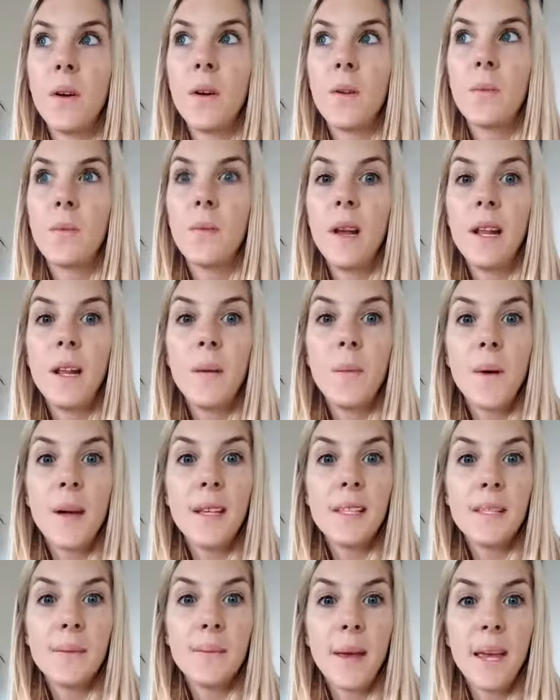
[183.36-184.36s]
so it really
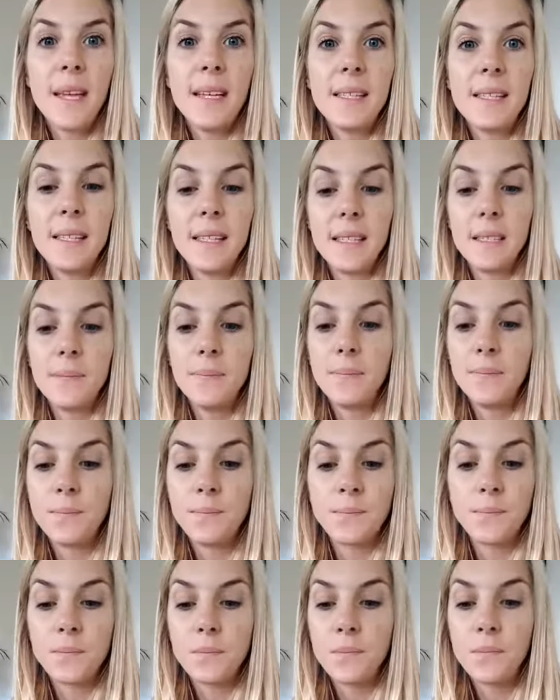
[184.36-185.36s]
was amazing.
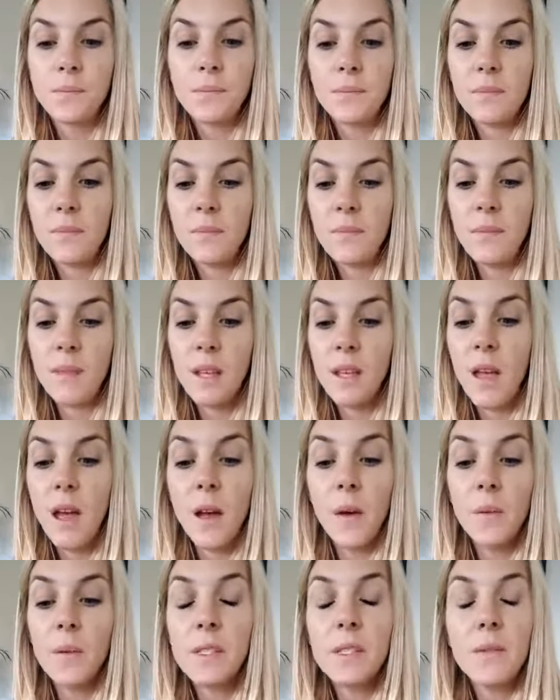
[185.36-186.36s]

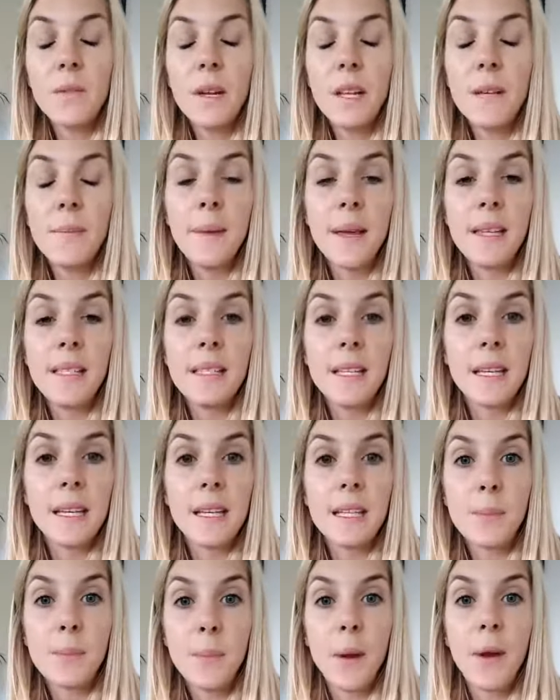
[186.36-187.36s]
Yeah, it was a really
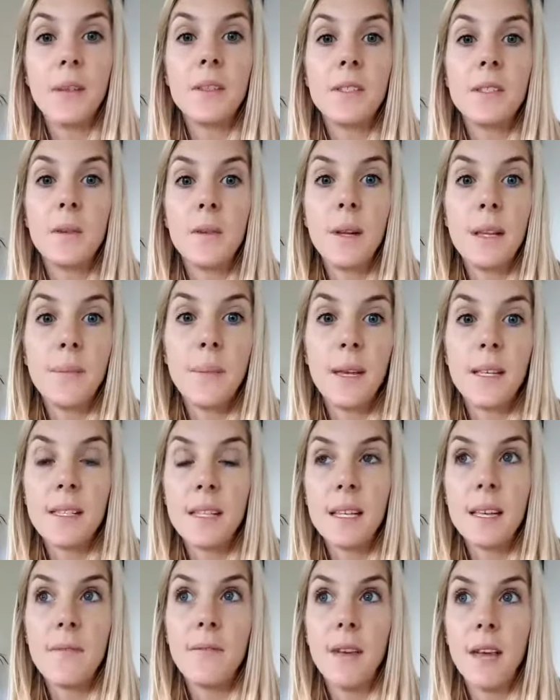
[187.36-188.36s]
amazing experience, a really
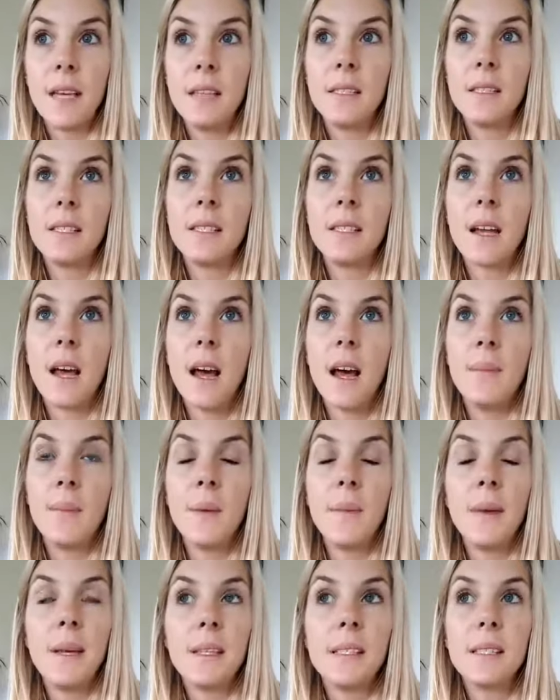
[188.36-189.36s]
amazing event.
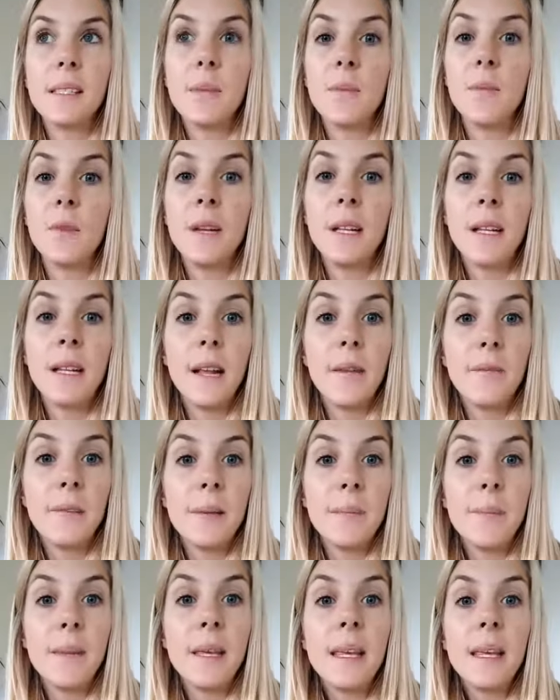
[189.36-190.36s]
Um, I met some really
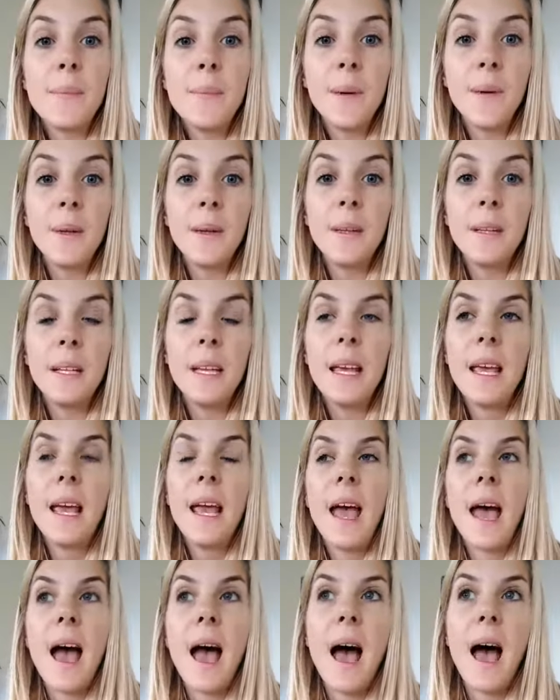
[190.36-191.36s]
lovely people,
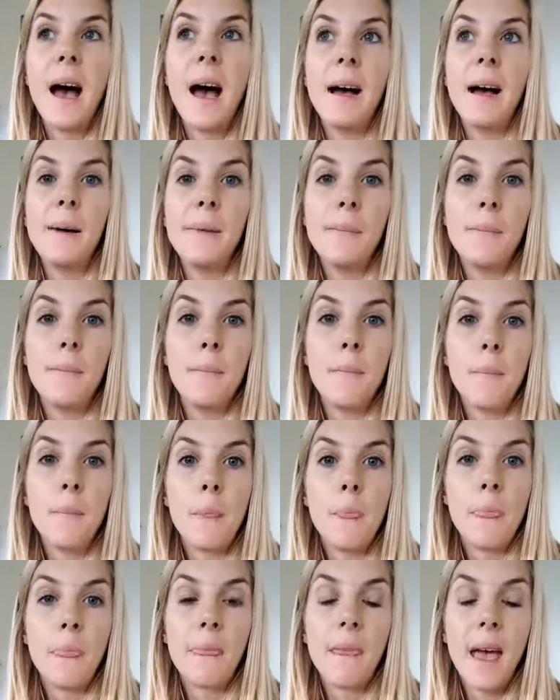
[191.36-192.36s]

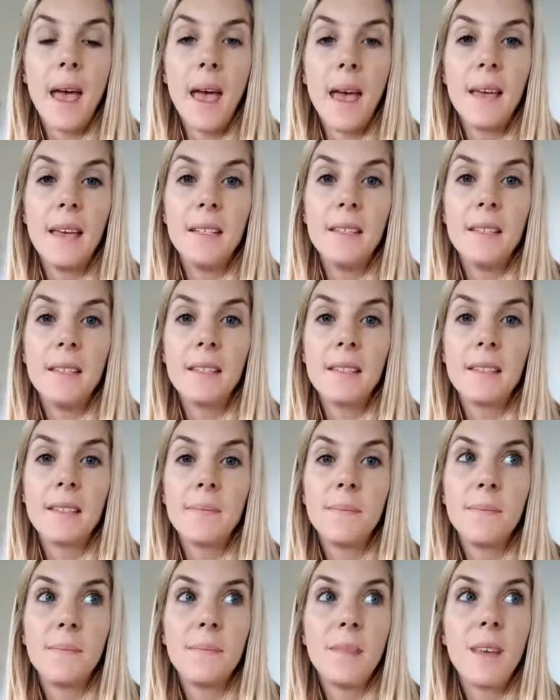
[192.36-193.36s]
um,
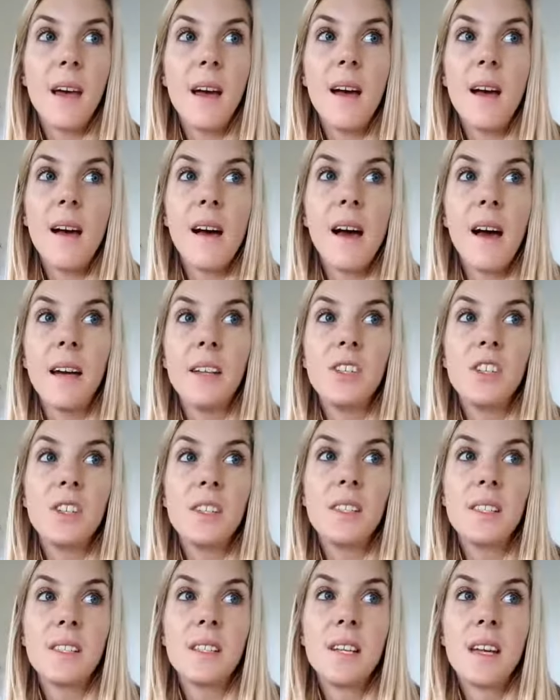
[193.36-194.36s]
and yeah, I
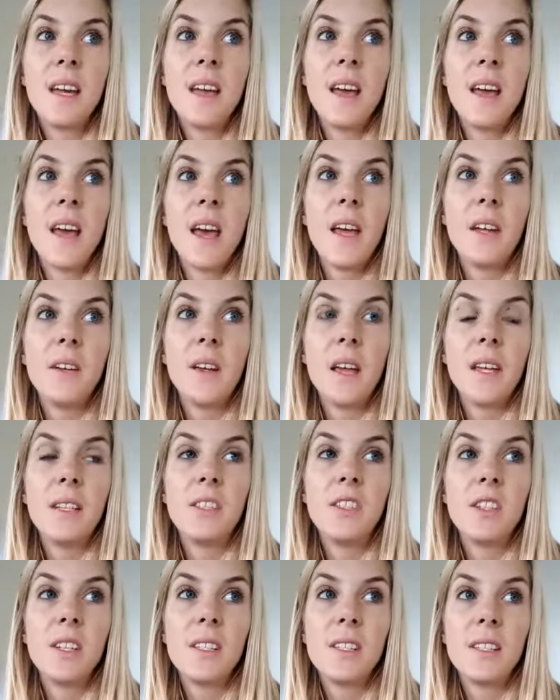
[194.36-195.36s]
just it,
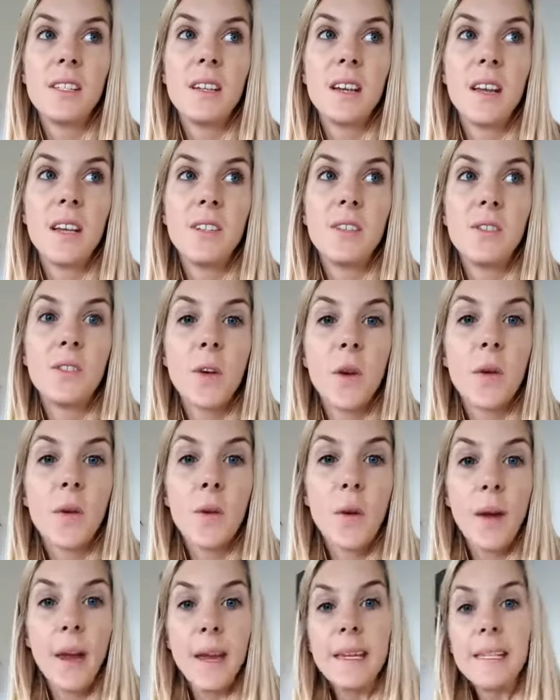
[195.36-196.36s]
it just it's so
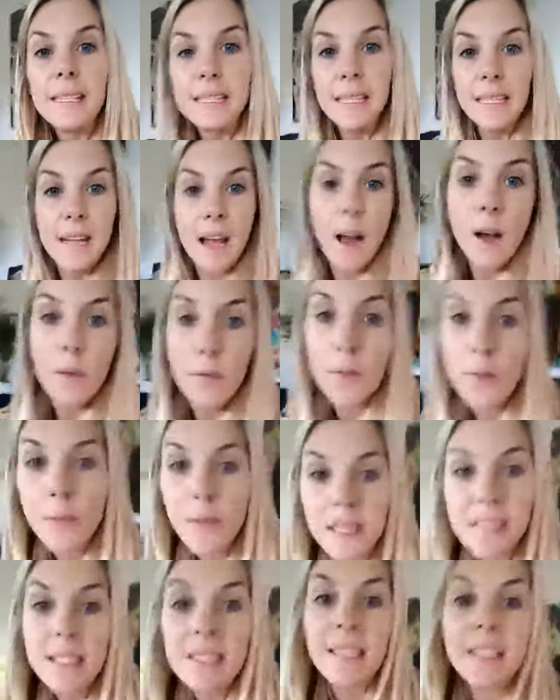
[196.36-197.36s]
crazy now for
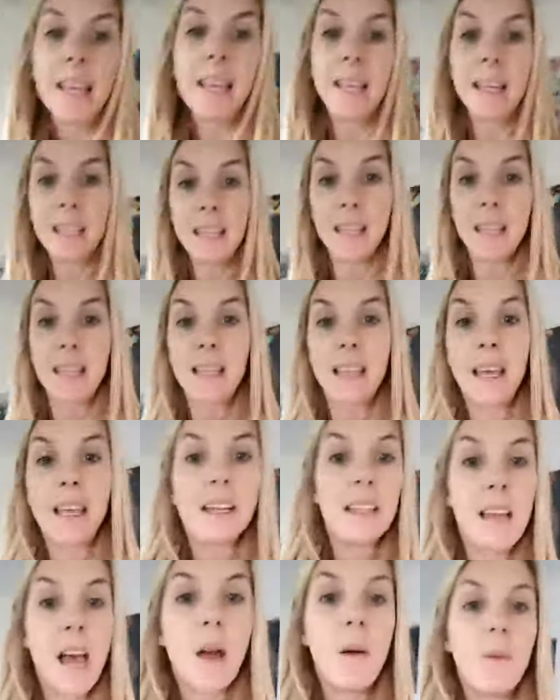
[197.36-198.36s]
me to think
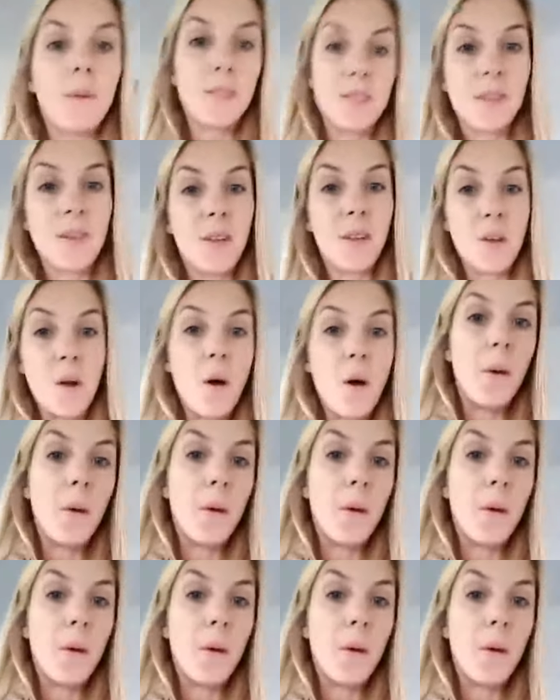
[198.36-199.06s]
that I wasn't going